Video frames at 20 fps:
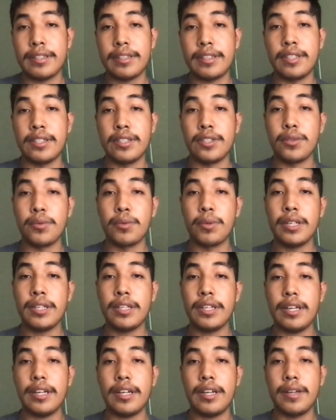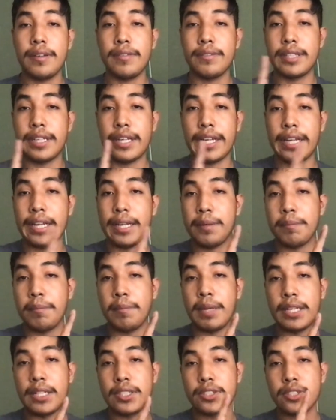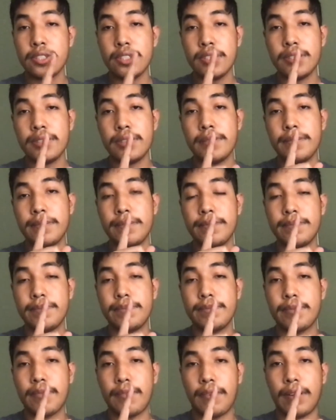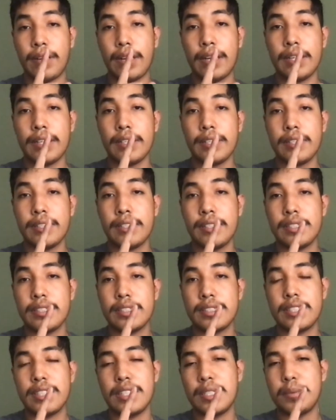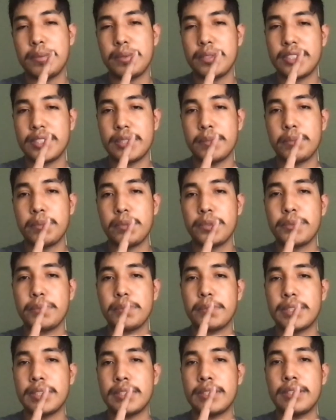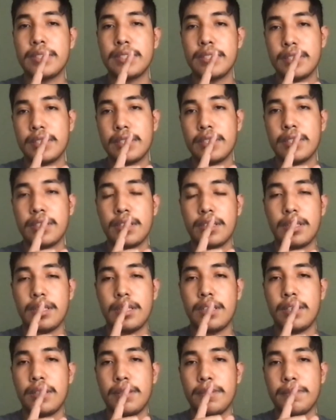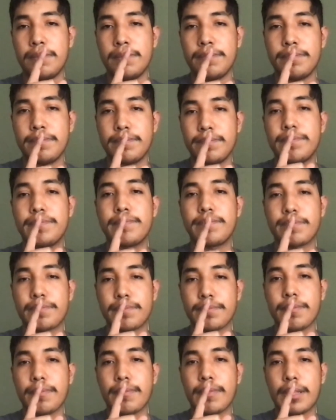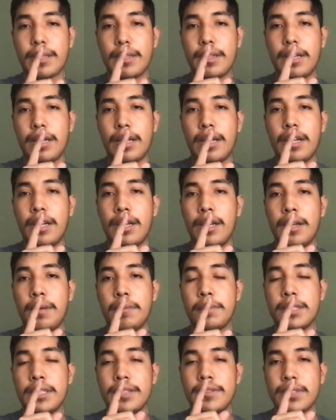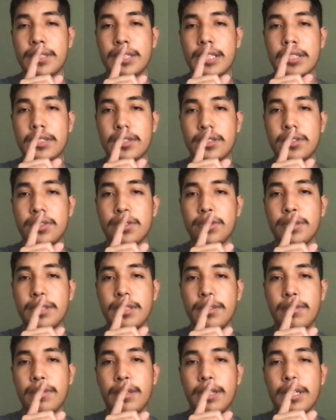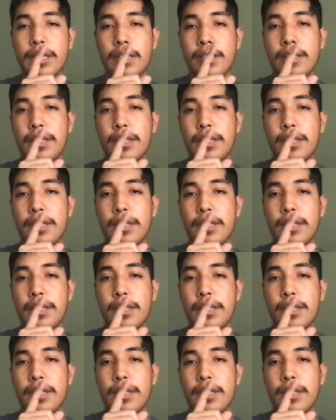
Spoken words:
The new one, the A major, right? It's a little bit simple, but I believe you guys could do it, right?